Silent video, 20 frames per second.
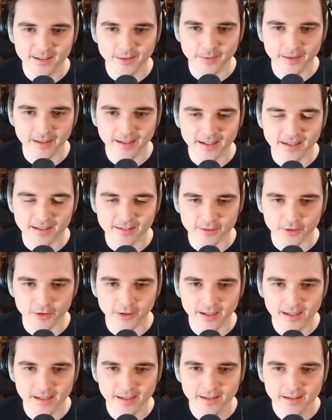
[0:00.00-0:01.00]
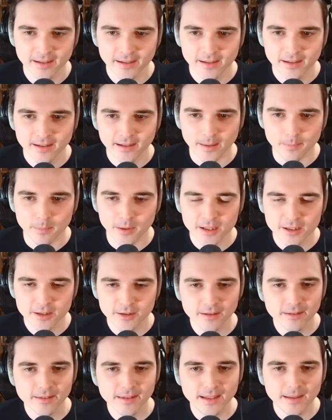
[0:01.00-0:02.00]
you can get is great. I'm pretty
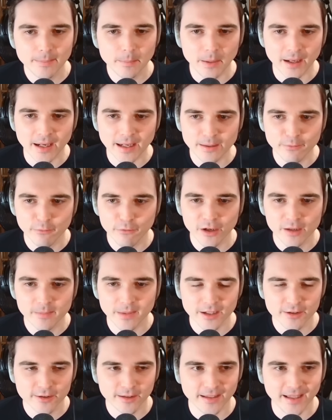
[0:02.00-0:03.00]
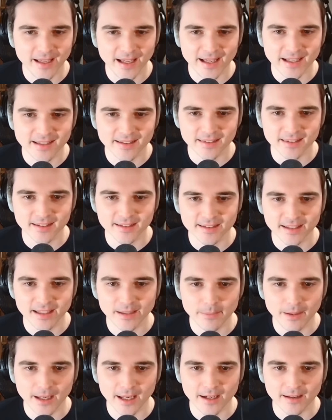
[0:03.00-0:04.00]
sure the pipe frame actually has the
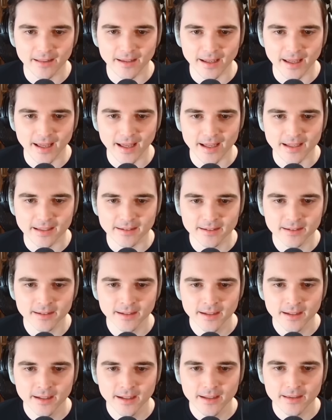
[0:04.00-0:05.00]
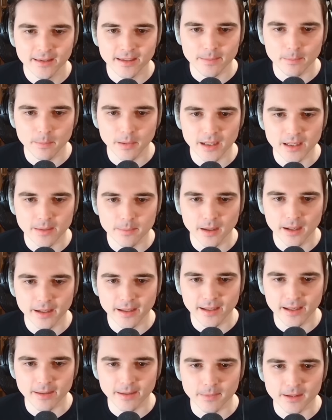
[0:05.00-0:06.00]
same handling as the Biddy
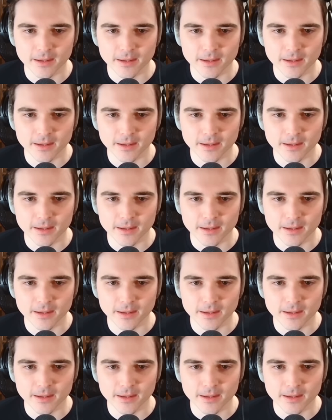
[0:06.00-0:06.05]
Buggy and